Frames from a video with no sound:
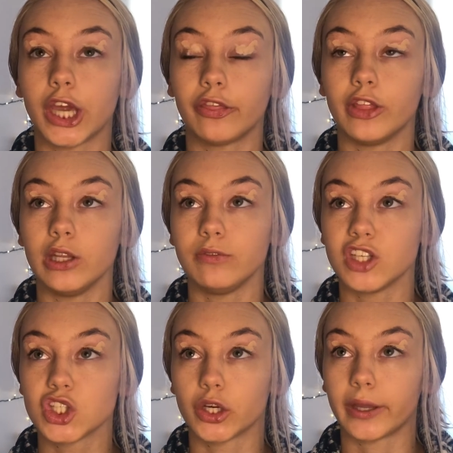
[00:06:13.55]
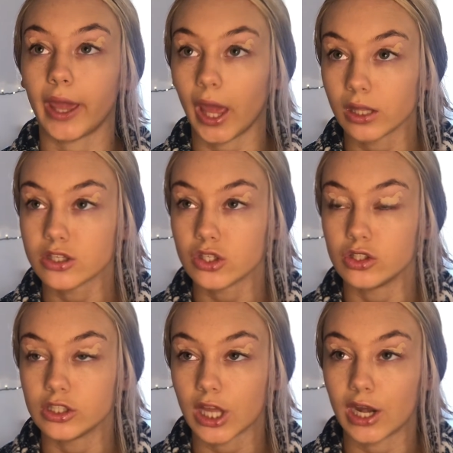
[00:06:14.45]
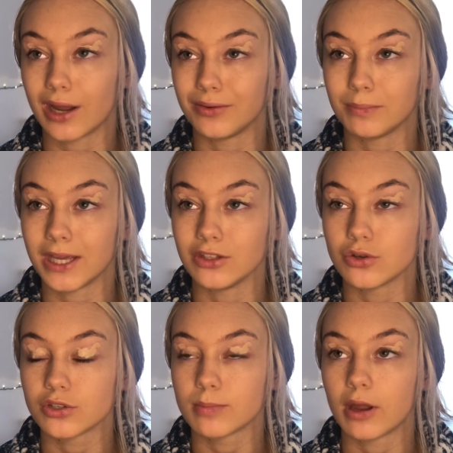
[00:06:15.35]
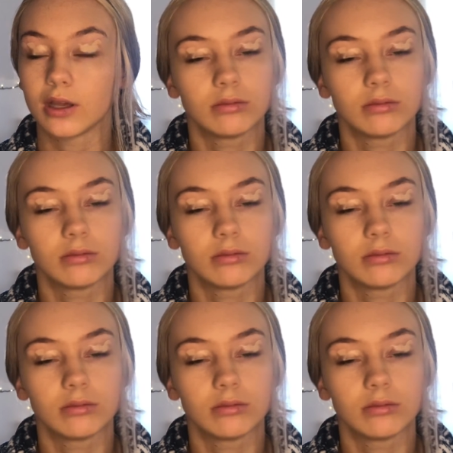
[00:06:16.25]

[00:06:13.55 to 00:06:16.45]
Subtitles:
get the Leaving Cert cancelled, and now you're making jokes about it?